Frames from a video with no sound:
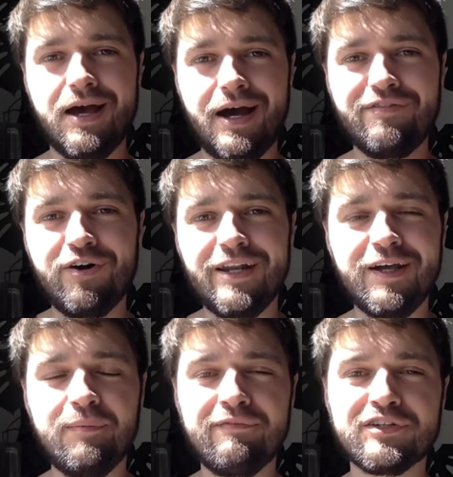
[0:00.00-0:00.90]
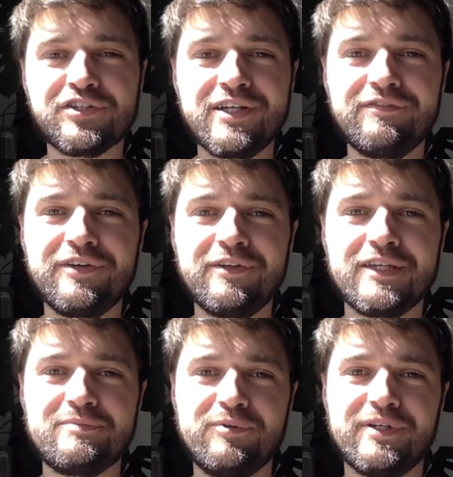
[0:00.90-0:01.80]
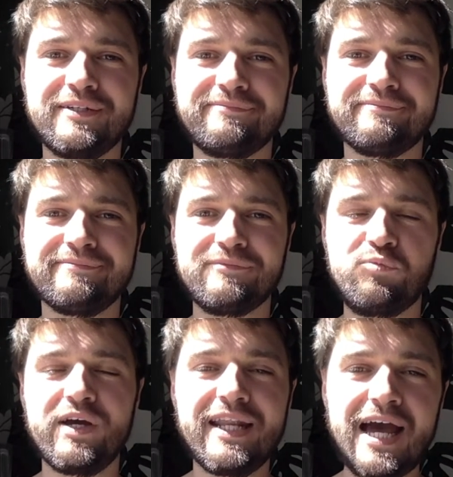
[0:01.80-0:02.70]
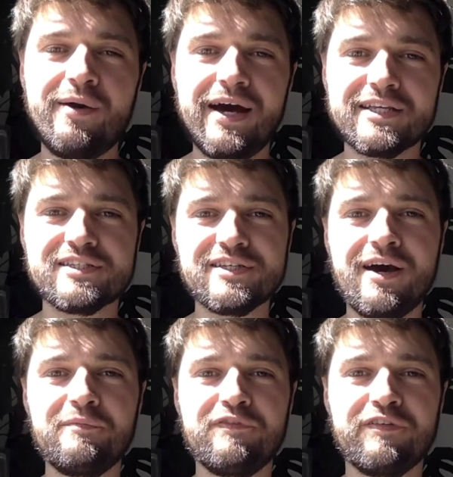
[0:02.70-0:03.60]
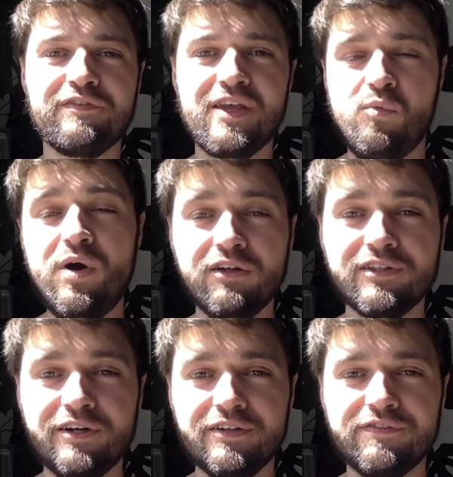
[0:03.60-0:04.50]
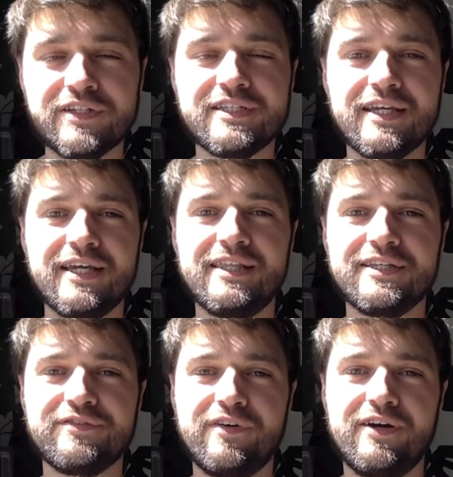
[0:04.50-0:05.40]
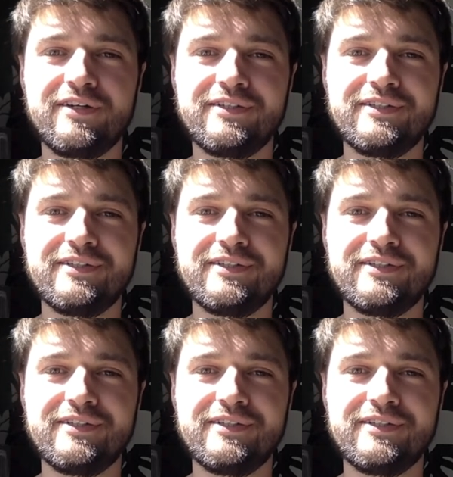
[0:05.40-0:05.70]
I've got a little bit of a treat for you this morning. We're now at Psalm 50. Well done for sticking this far.